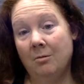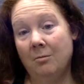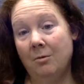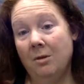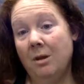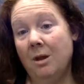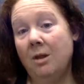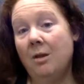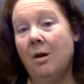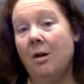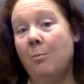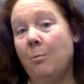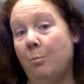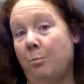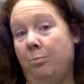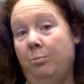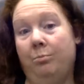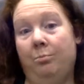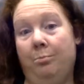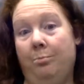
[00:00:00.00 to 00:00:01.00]
Were they the
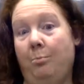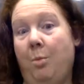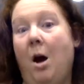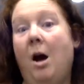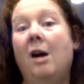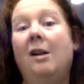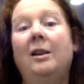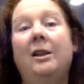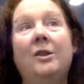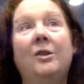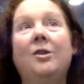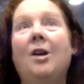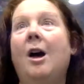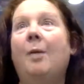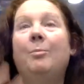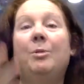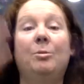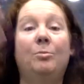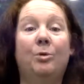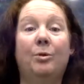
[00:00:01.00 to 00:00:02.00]
polished,
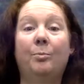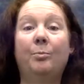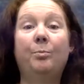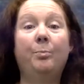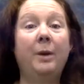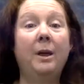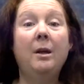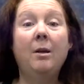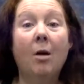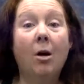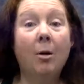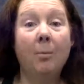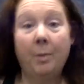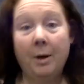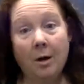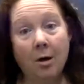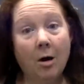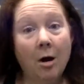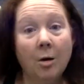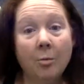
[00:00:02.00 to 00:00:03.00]
optimal
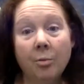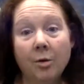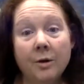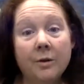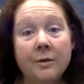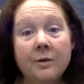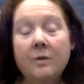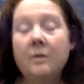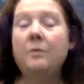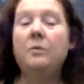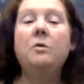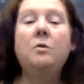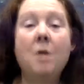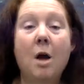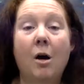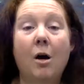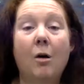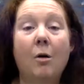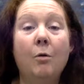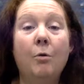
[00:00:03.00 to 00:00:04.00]
PR person?
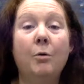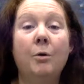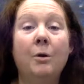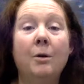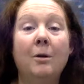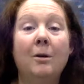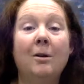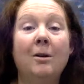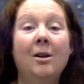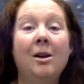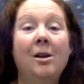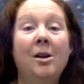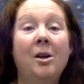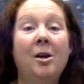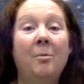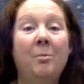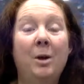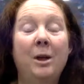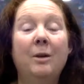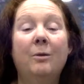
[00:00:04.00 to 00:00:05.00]
No.
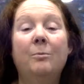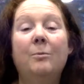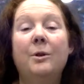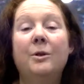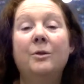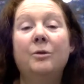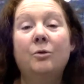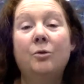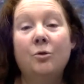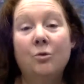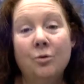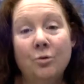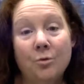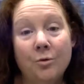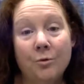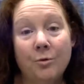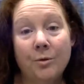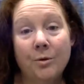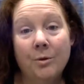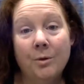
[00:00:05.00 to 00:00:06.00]
But it was
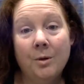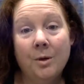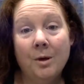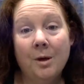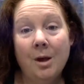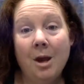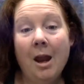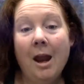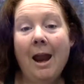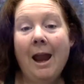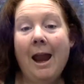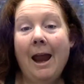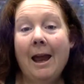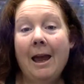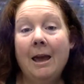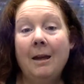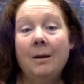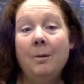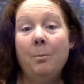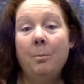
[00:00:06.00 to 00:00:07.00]
truth.
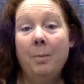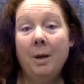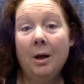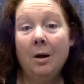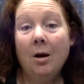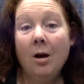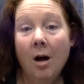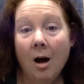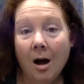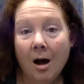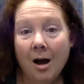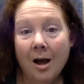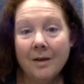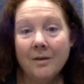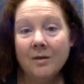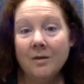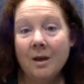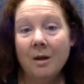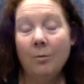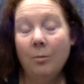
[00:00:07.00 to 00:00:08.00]
And
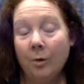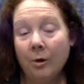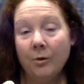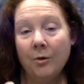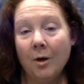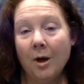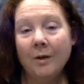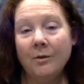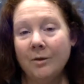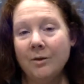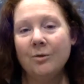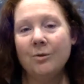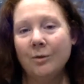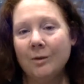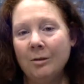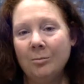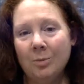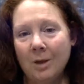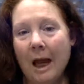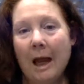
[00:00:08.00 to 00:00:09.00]
because they were not the
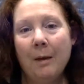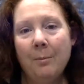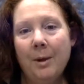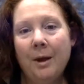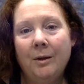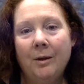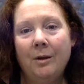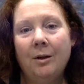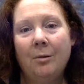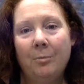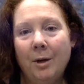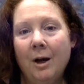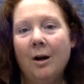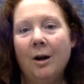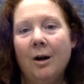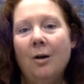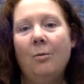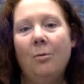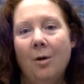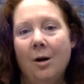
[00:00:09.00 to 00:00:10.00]
sort of black men that
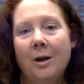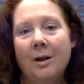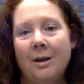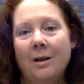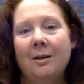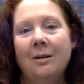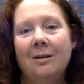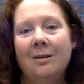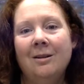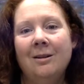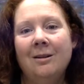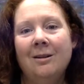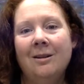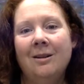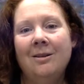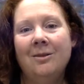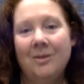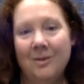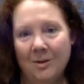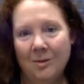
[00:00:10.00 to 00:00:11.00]
America wanted
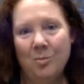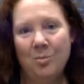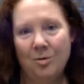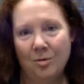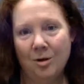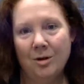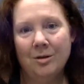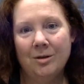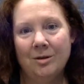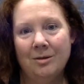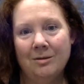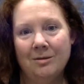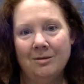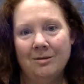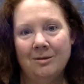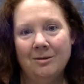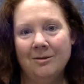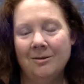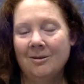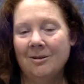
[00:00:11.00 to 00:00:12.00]
to support,
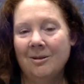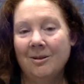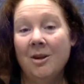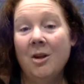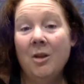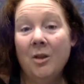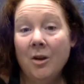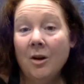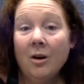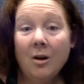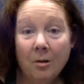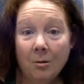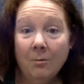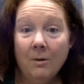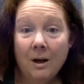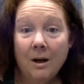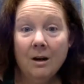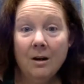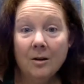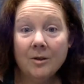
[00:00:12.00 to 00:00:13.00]
their
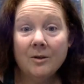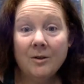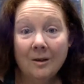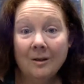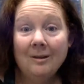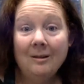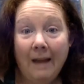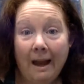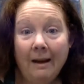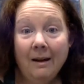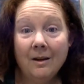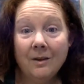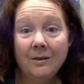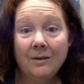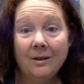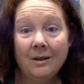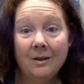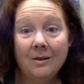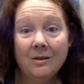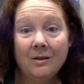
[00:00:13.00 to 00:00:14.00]
careers, their
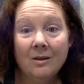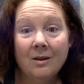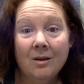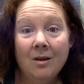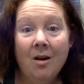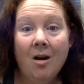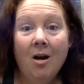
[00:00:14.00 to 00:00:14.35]
legacies,